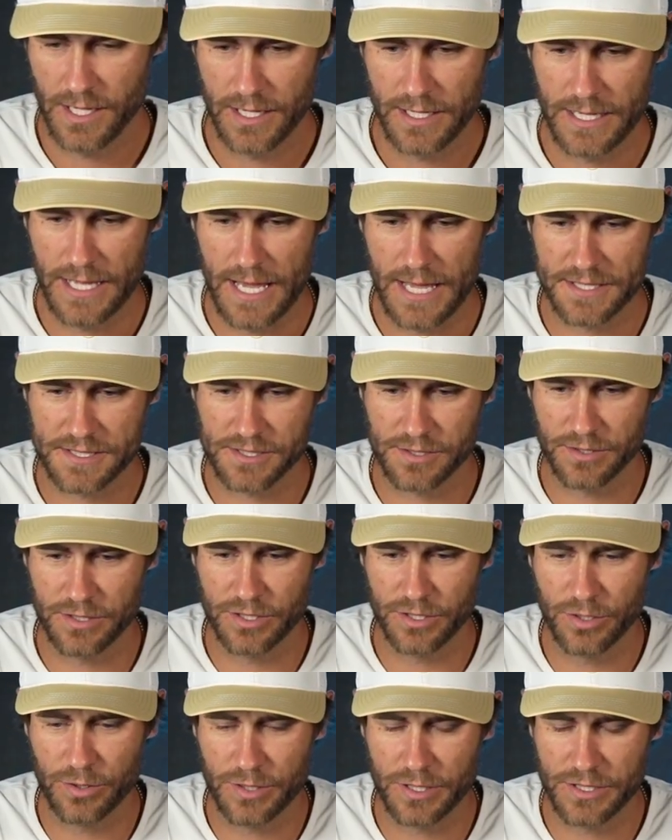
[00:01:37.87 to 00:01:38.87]
Yeah, so
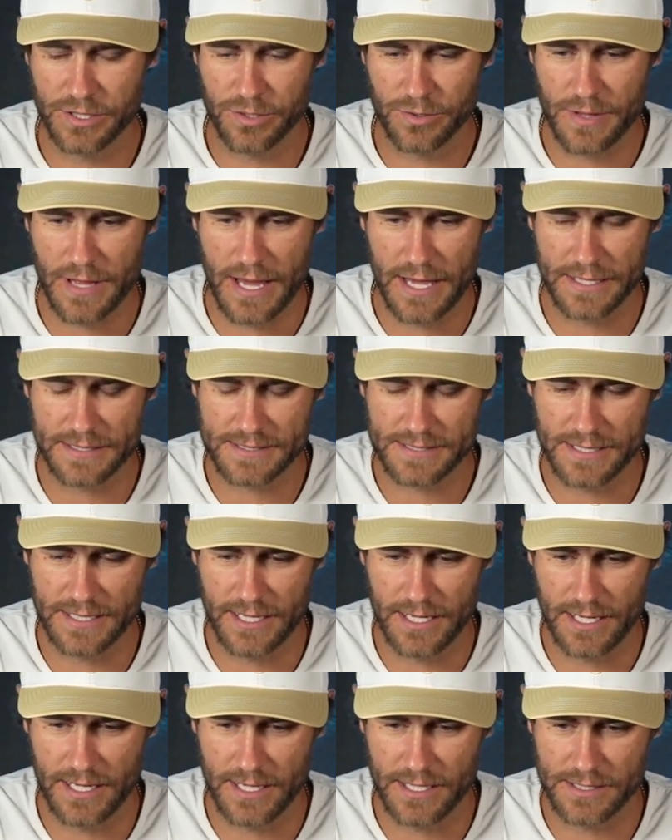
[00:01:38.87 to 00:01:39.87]
you can do that
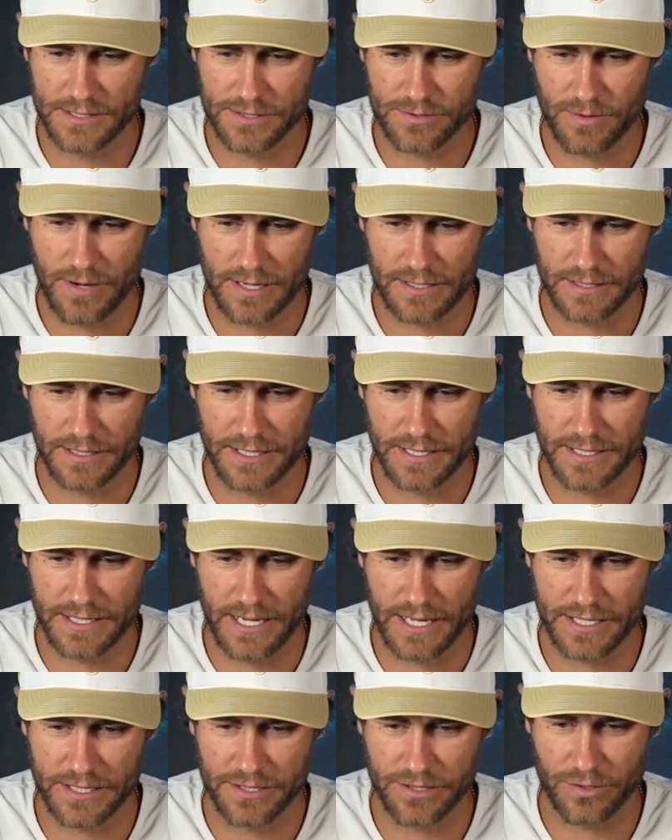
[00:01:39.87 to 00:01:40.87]
directly in
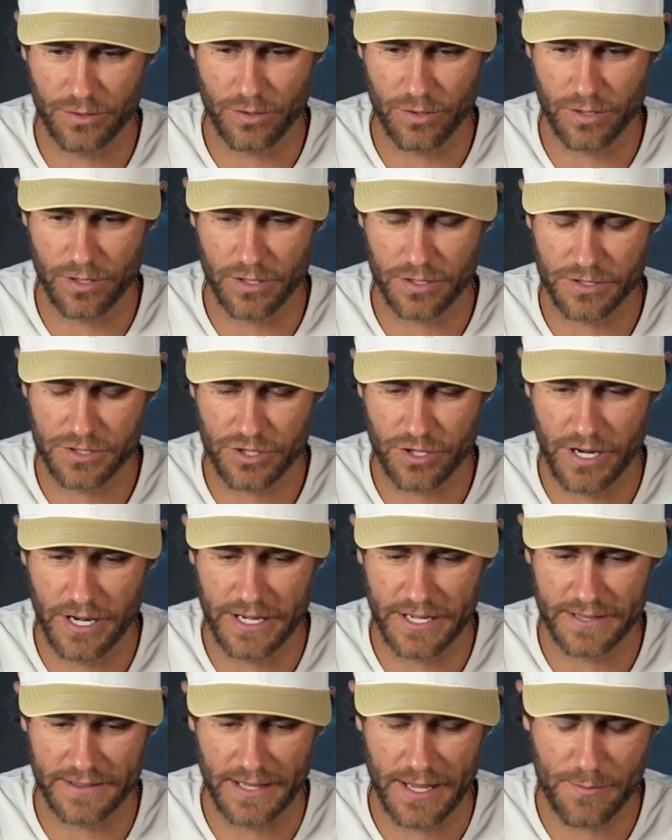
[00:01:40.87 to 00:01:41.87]
like your
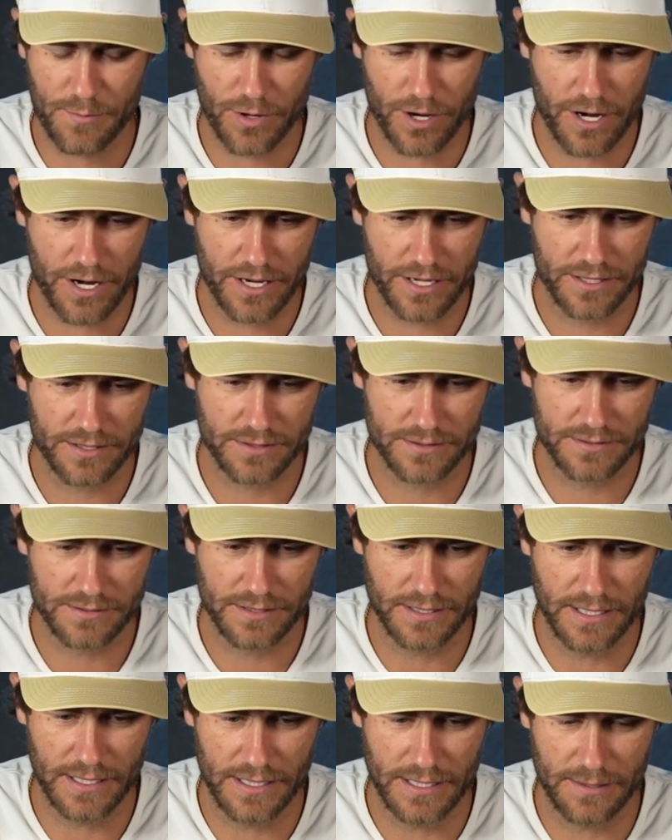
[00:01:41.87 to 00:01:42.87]
training library.
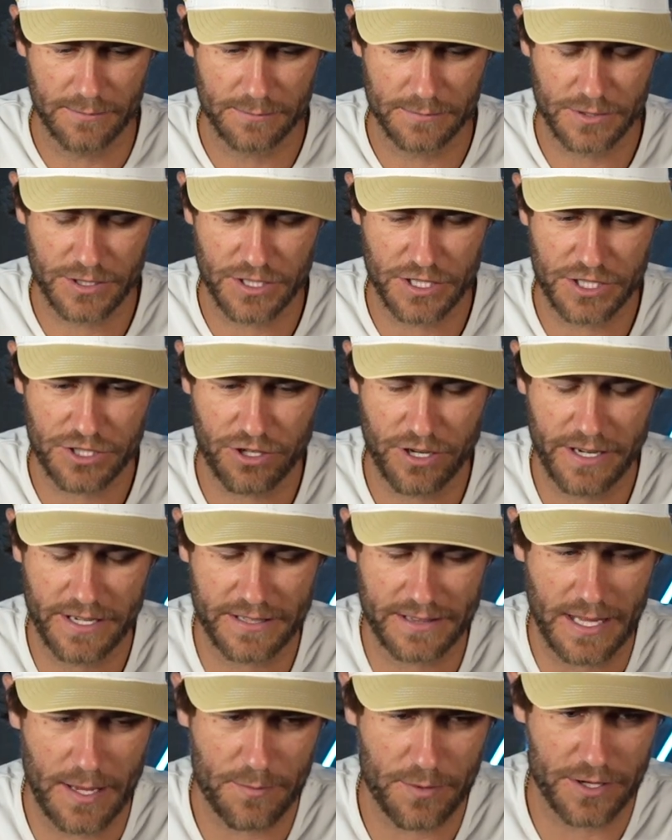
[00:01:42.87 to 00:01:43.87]
The training
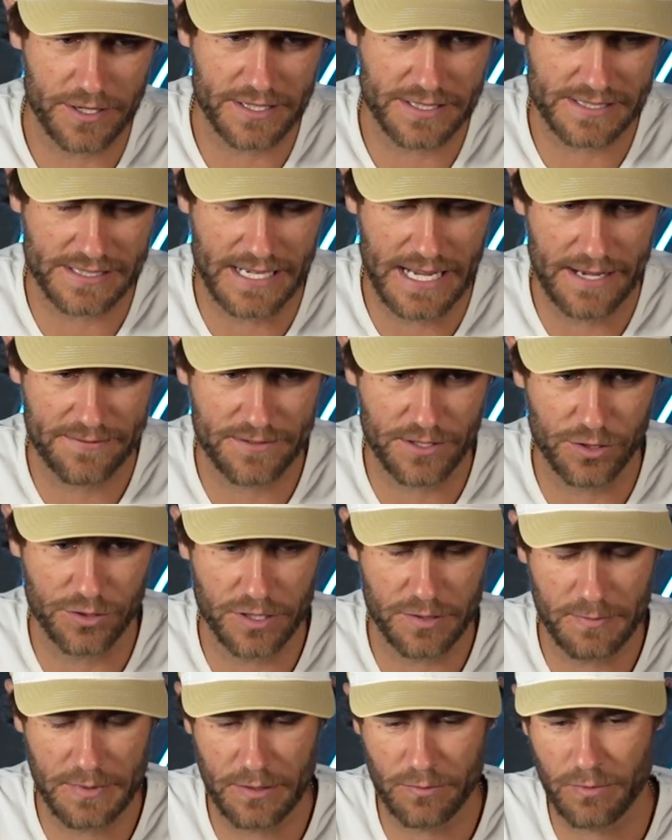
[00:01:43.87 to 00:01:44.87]
library doesn't have to
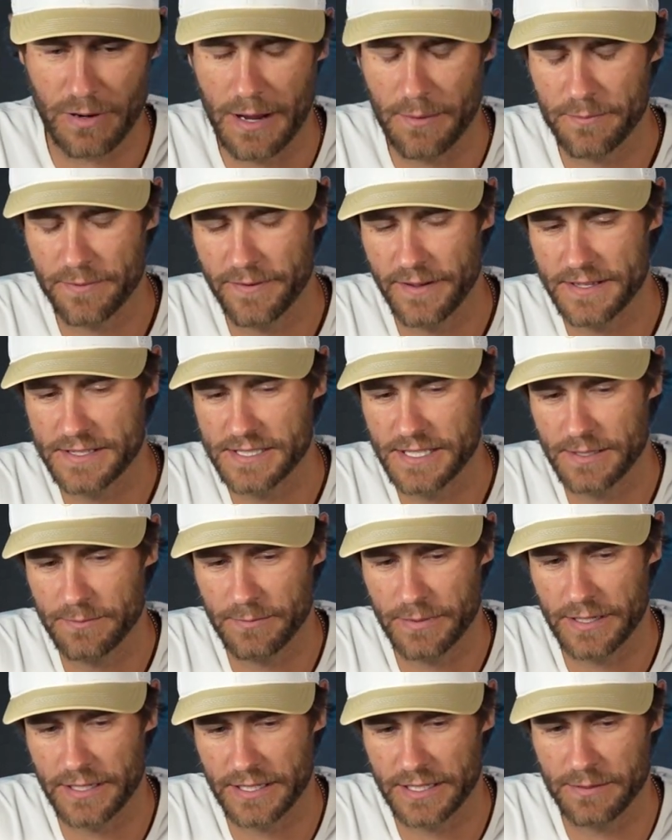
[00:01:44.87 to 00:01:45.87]
only be rep facing,
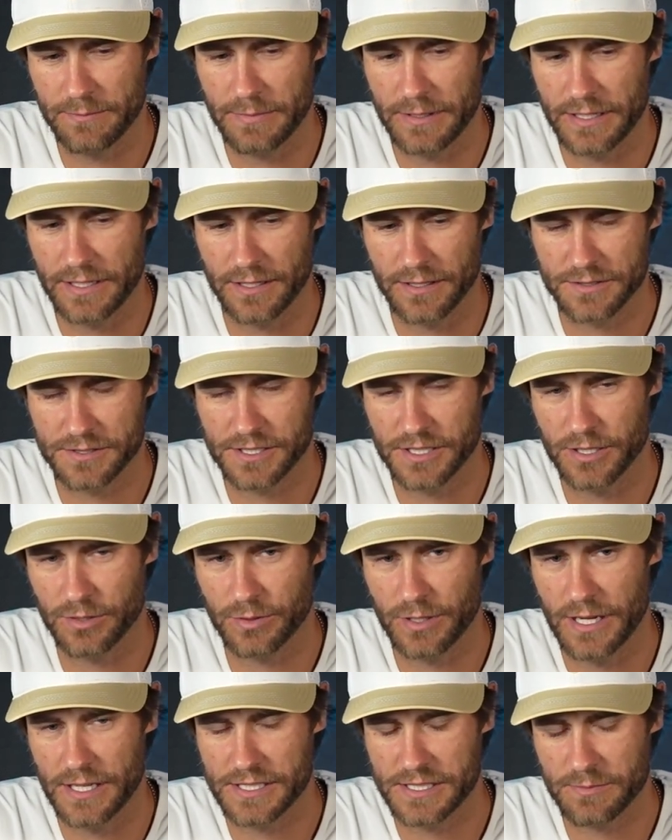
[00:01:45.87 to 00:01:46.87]
but it can be also
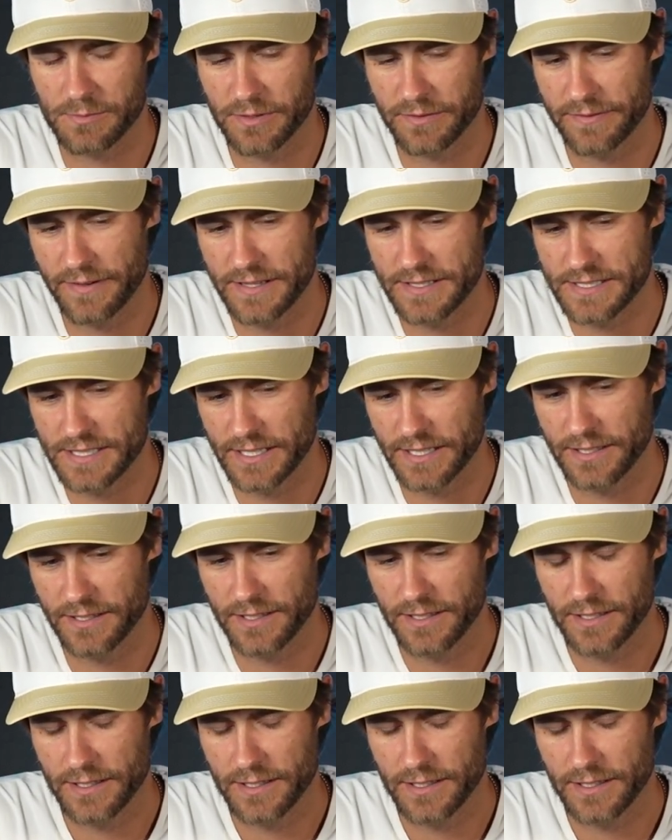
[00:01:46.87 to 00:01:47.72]
customer facing,